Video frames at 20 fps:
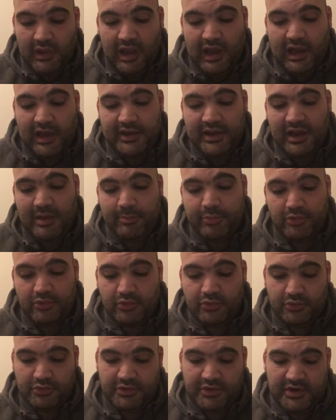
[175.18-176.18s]
add up
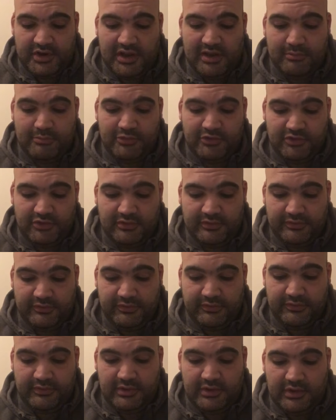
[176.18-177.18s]
all the numbers
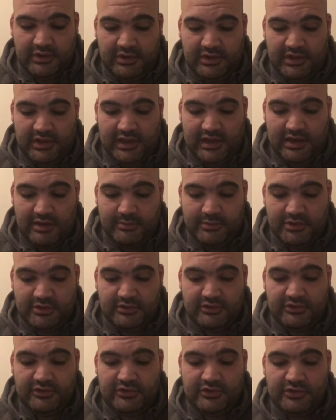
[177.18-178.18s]
of the
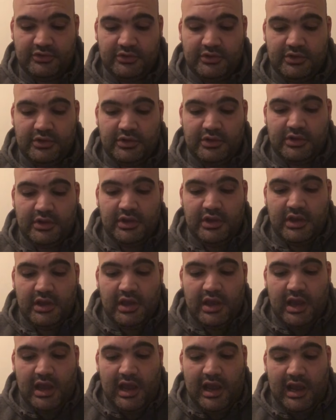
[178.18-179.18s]
elements.
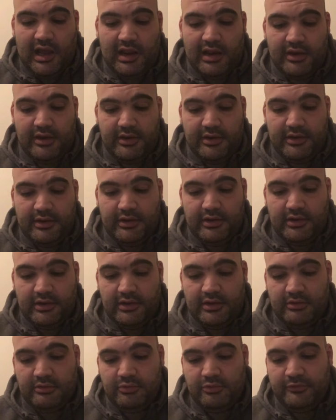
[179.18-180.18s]
And
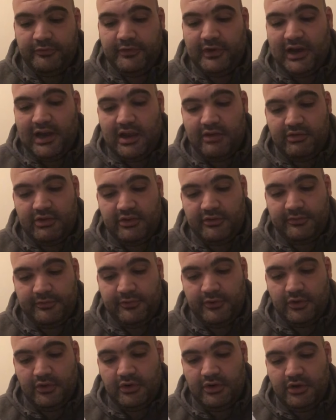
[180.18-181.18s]
fire is
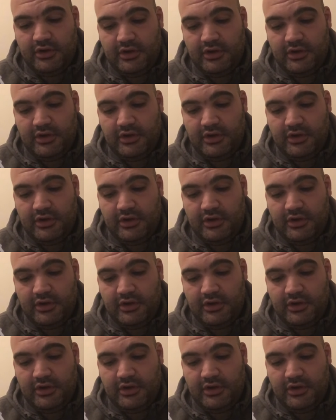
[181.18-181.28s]
4,